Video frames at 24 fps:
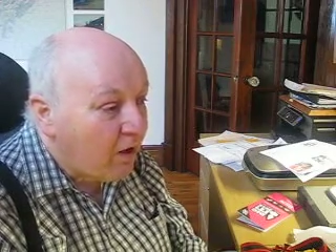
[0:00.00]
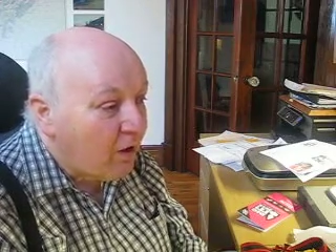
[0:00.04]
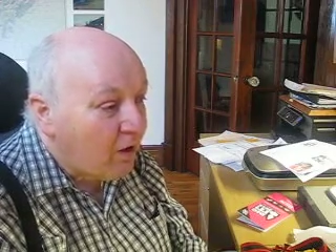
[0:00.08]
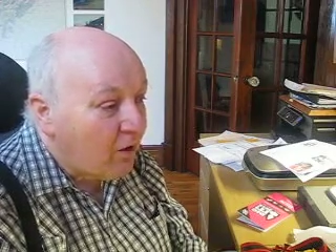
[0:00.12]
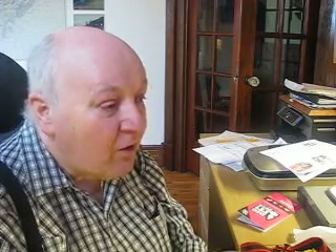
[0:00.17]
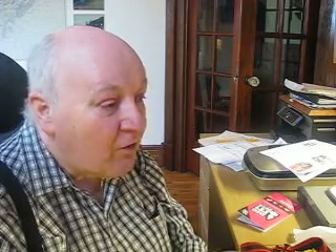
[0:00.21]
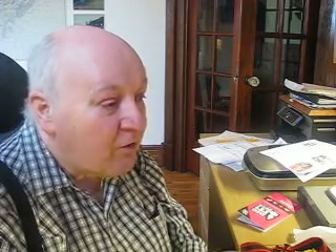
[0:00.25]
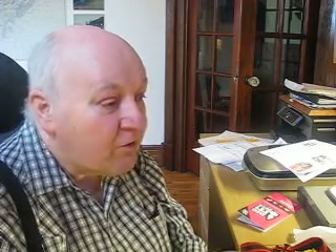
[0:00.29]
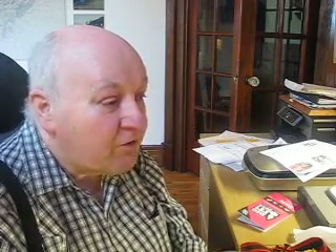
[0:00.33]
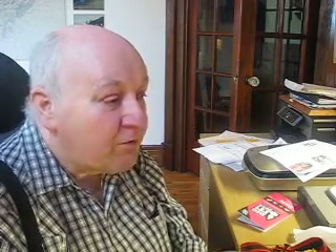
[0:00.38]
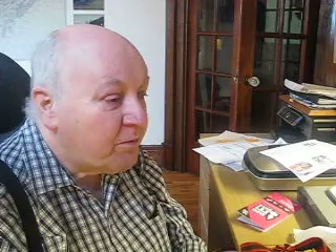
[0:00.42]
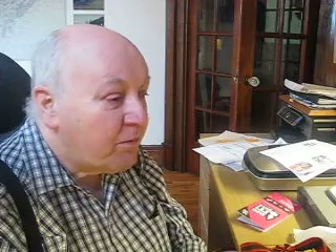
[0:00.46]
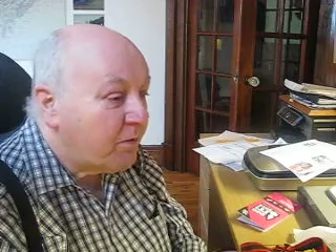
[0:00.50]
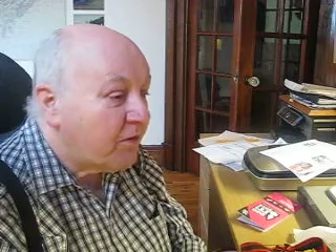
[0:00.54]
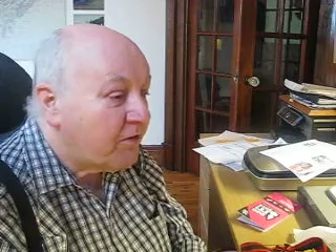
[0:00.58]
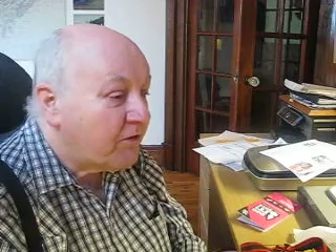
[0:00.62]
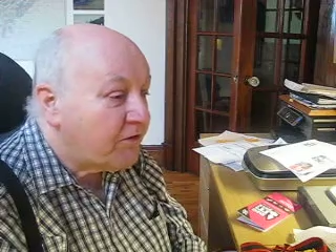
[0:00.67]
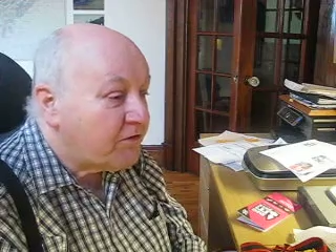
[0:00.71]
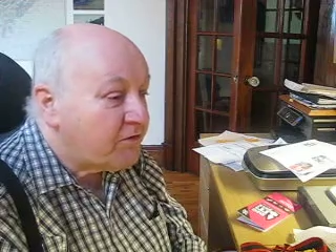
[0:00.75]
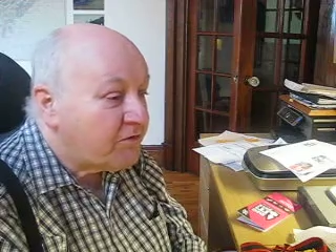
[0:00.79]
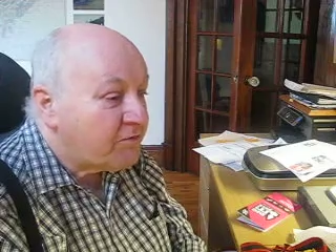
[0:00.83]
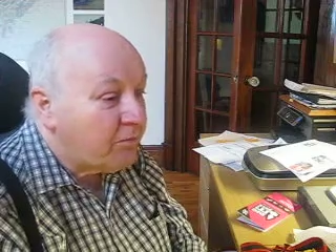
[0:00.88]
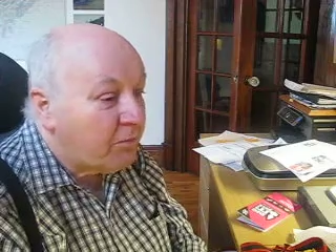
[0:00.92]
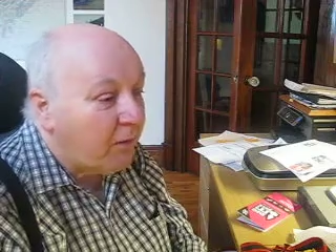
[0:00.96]
Osmth
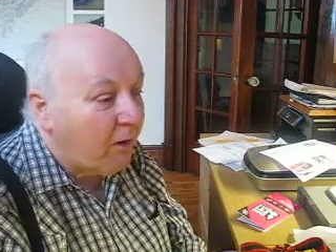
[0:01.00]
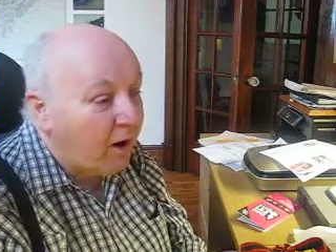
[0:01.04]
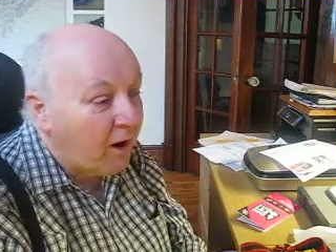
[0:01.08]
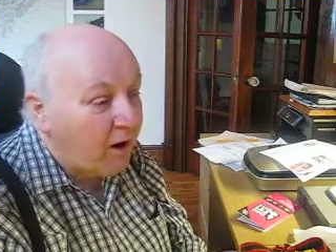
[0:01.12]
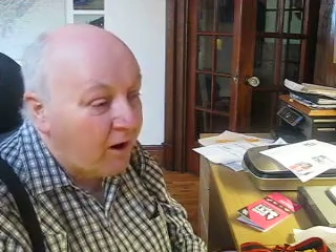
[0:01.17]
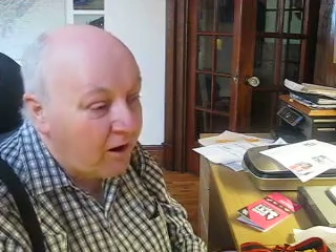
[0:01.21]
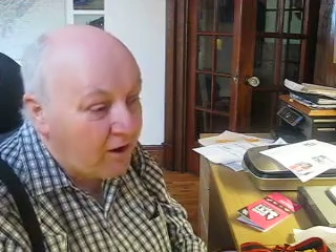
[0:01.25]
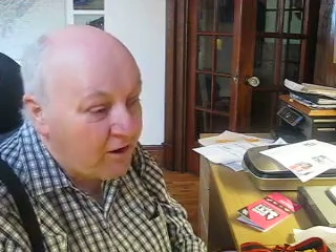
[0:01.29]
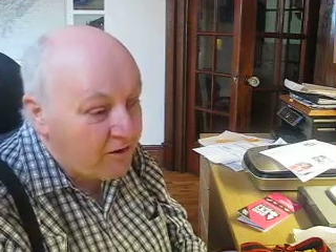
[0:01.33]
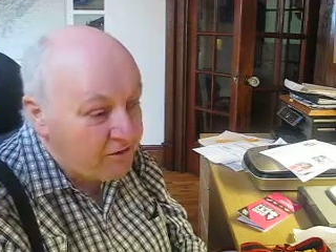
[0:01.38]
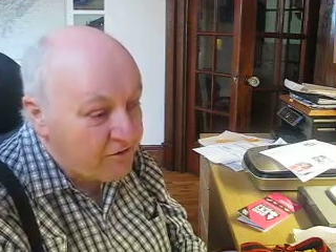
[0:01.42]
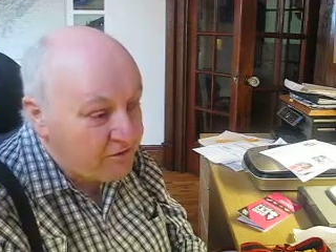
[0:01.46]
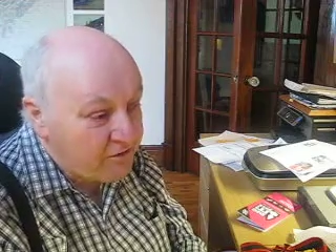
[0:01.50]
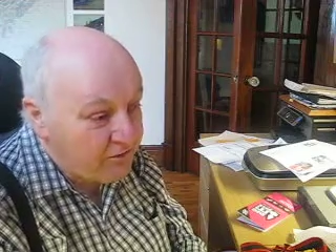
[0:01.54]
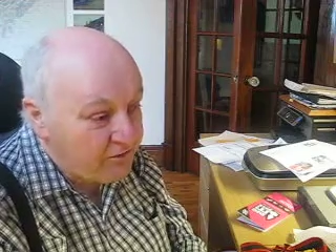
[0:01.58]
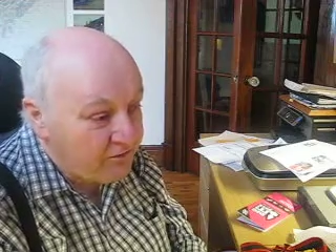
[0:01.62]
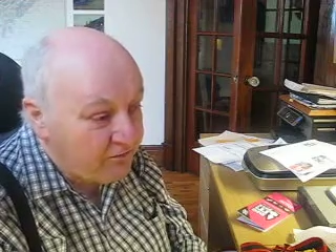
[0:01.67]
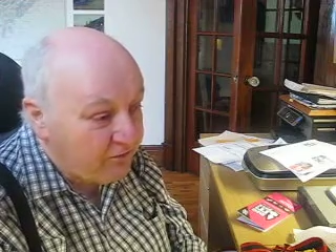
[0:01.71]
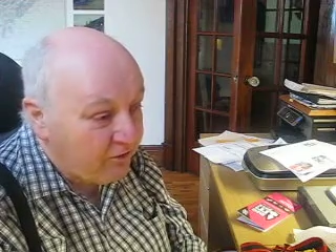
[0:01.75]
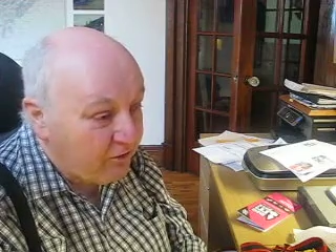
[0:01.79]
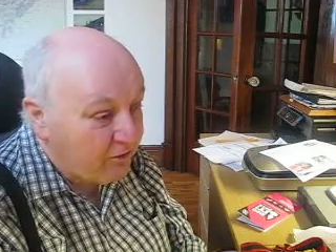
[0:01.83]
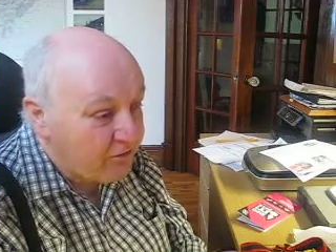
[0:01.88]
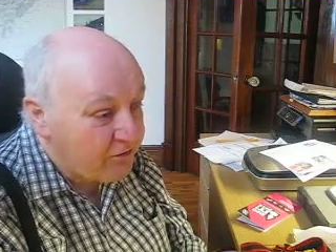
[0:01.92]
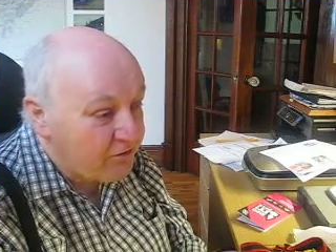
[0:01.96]
aspires to
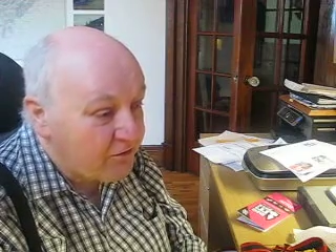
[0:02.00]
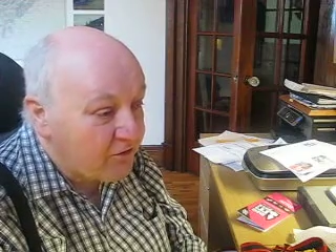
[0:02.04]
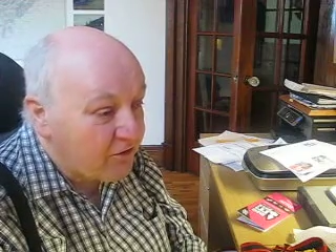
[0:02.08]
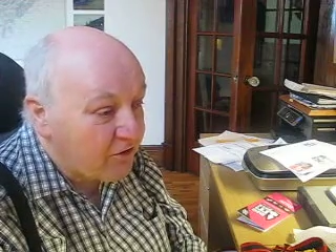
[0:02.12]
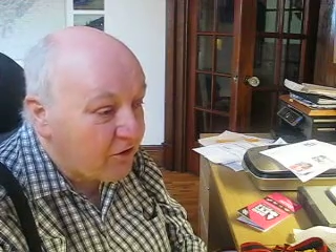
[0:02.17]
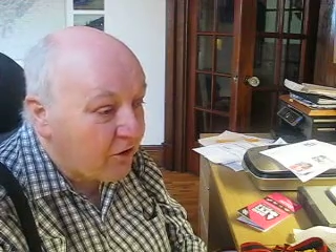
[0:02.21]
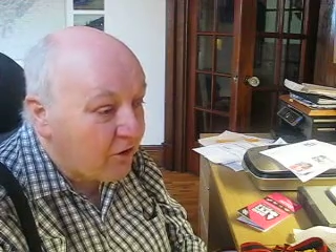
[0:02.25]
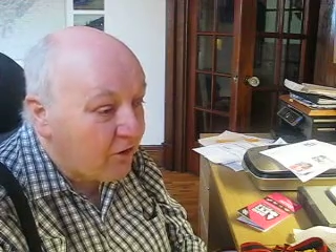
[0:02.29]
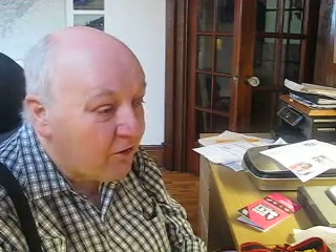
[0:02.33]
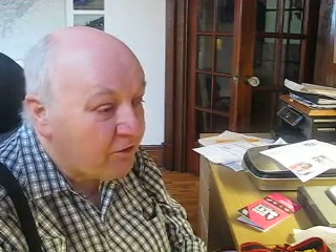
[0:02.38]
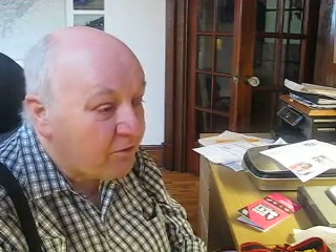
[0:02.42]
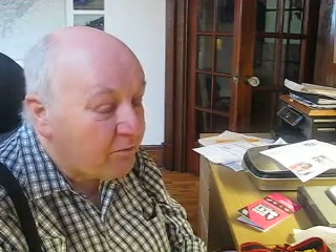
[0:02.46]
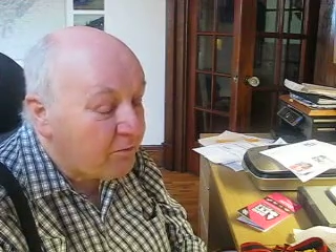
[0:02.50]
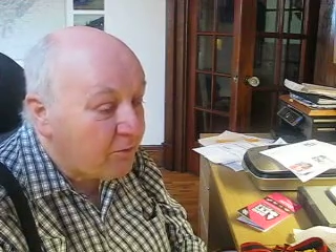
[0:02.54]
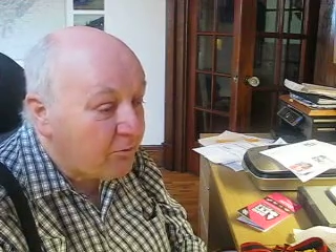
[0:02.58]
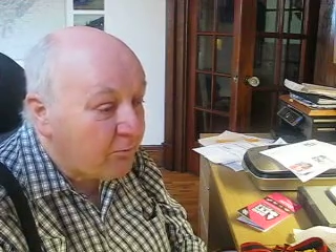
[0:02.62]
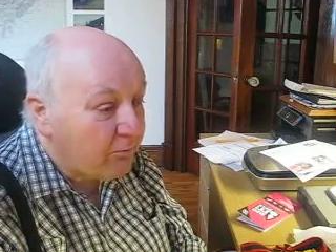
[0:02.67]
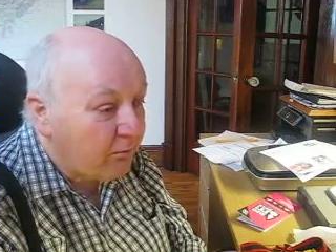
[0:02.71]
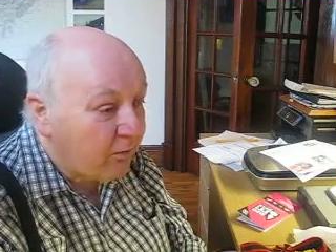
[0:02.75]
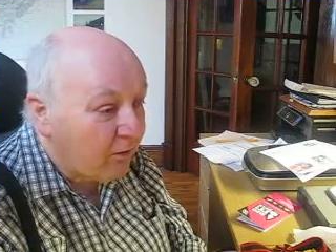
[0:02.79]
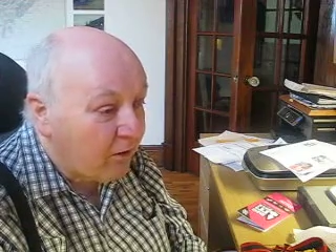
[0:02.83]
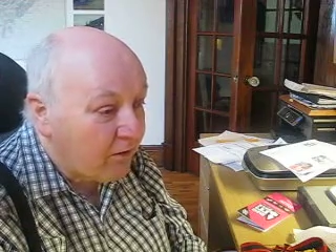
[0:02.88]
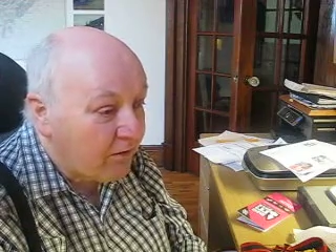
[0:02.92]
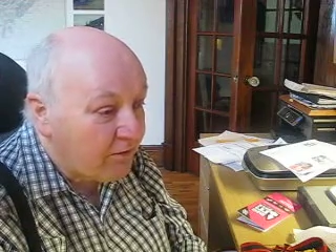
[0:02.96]
foster a
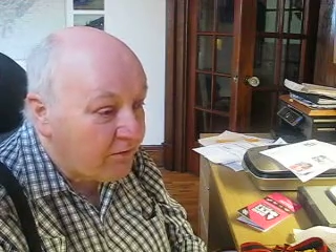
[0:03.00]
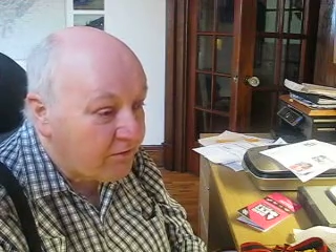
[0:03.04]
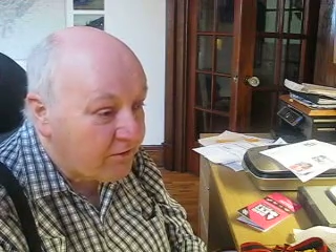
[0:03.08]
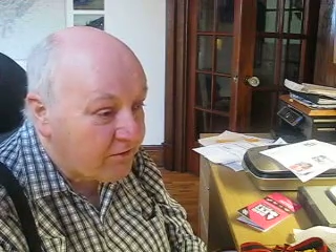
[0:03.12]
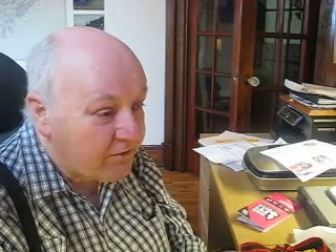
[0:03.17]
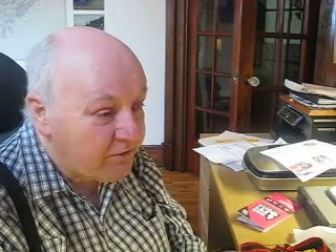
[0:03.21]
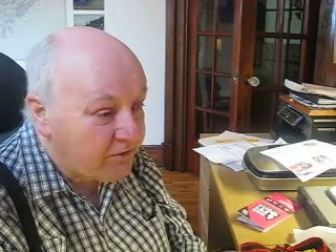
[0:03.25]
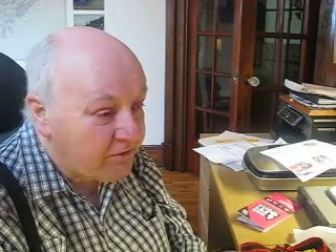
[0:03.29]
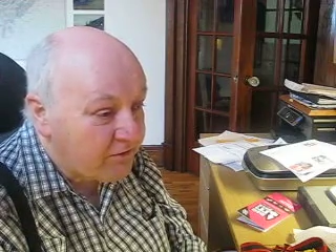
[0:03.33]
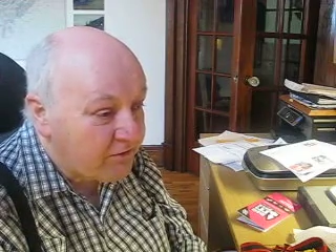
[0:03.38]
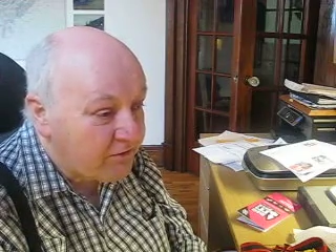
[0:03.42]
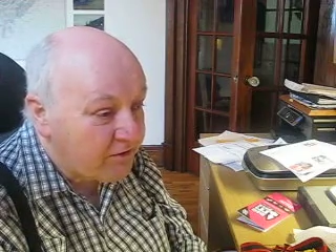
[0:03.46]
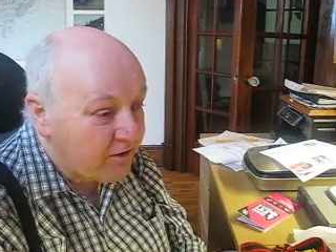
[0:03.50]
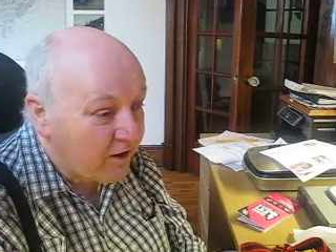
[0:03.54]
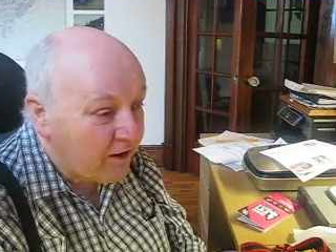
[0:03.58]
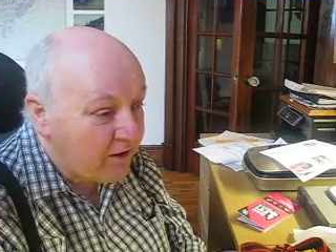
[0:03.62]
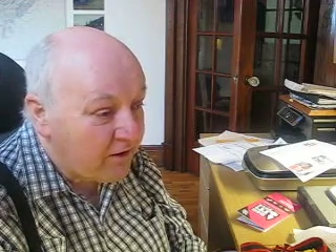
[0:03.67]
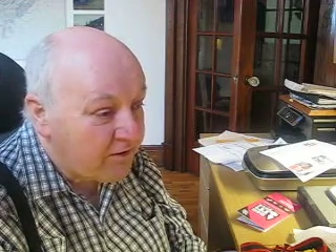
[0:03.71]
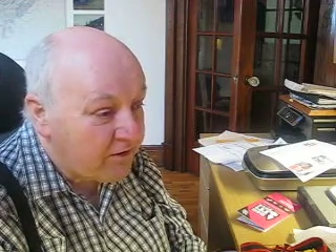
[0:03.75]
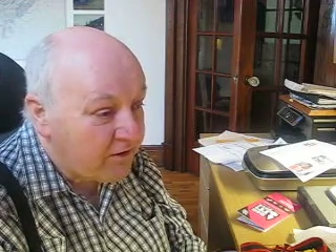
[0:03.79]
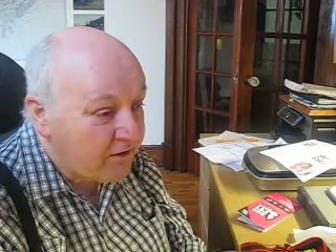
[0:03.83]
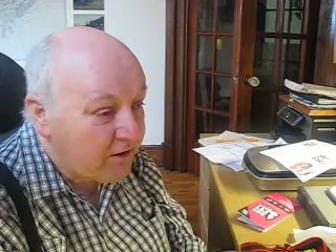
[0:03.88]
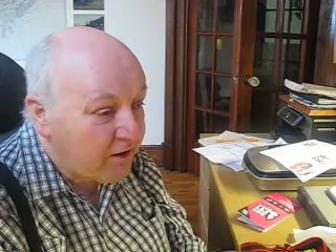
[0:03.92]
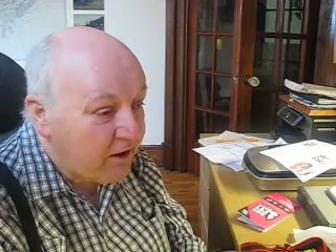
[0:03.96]
cosmopolitan
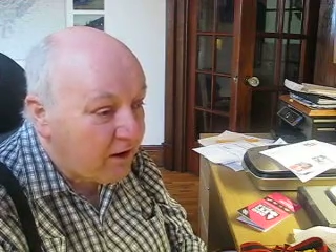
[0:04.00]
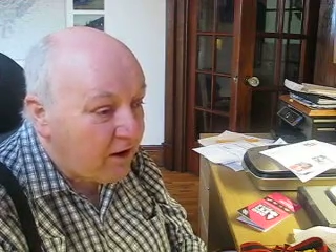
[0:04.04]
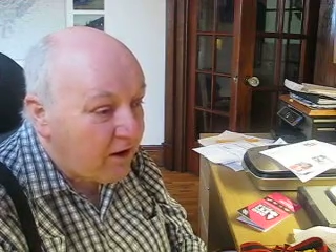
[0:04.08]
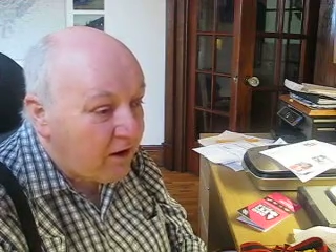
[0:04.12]
society